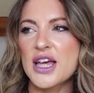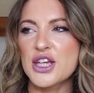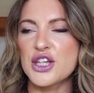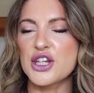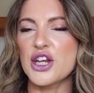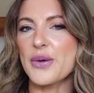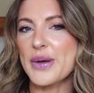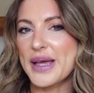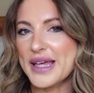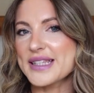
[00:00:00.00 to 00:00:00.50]
you
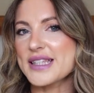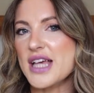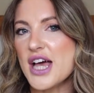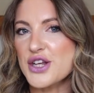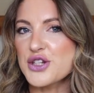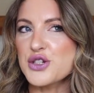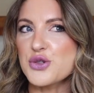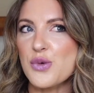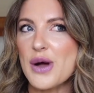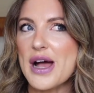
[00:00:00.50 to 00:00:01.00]
know, it is
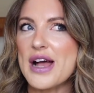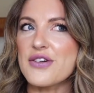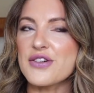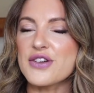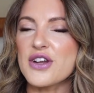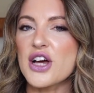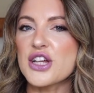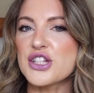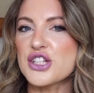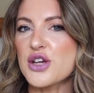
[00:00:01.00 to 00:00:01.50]
underwear
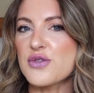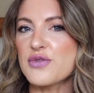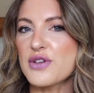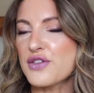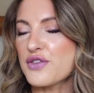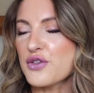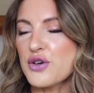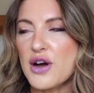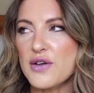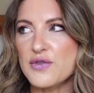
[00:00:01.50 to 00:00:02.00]
and I don't really
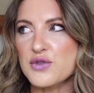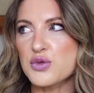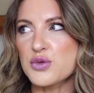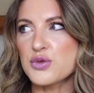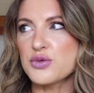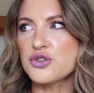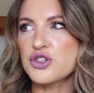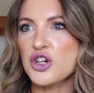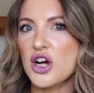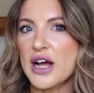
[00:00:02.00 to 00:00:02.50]
feel
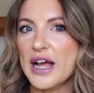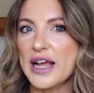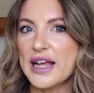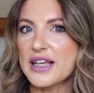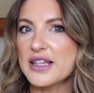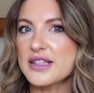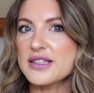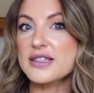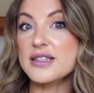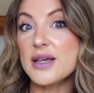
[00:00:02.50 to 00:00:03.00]
comfortable
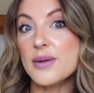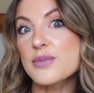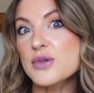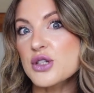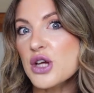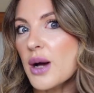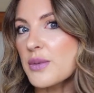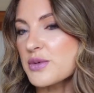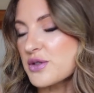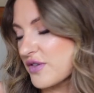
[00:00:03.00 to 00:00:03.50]
trying some
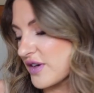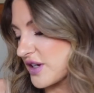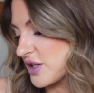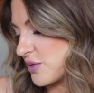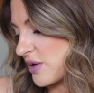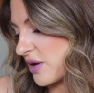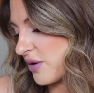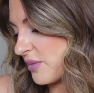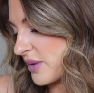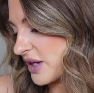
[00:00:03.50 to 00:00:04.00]
types of
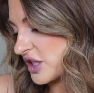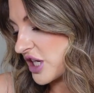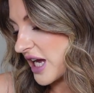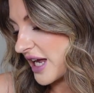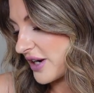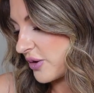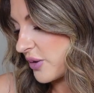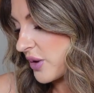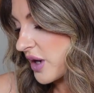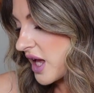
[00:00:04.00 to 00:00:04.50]
underwear on my
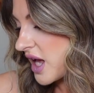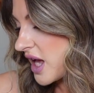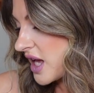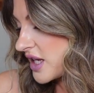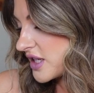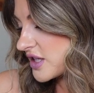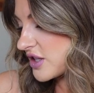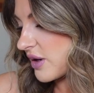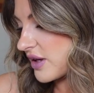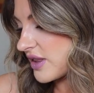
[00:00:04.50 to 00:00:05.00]
channel.
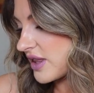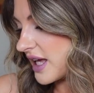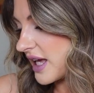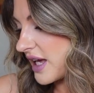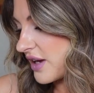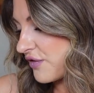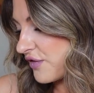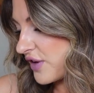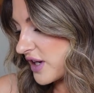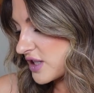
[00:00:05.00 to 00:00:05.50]
So I
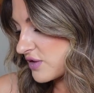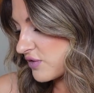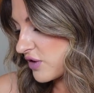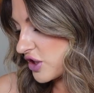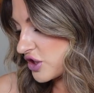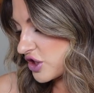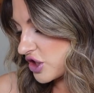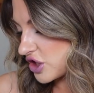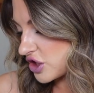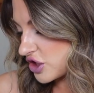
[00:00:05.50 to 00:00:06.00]
think first of all,
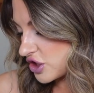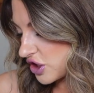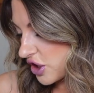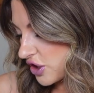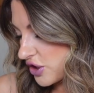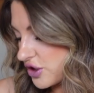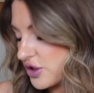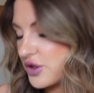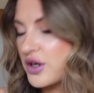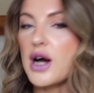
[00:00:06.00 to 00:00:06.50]
I'll just show
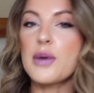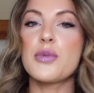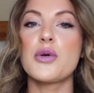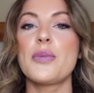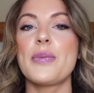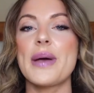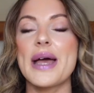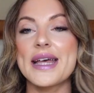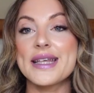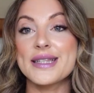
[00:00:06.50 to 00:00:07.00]
you a couple
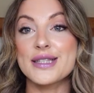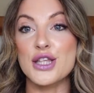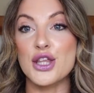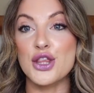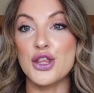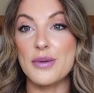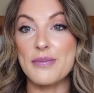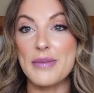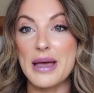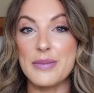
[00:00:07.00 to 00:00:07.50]
bits
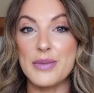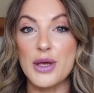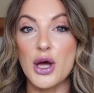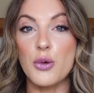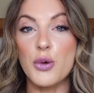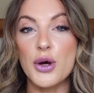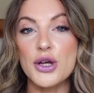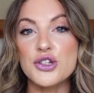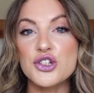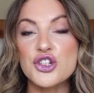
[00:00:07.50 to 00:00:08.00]
that maybe I
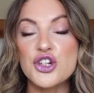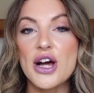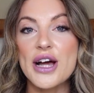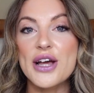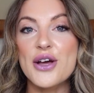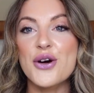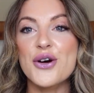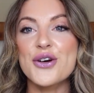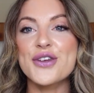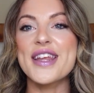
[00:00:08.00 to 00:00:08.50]
won't
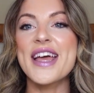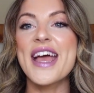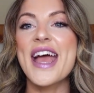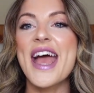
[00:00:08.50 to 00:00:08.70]
try on,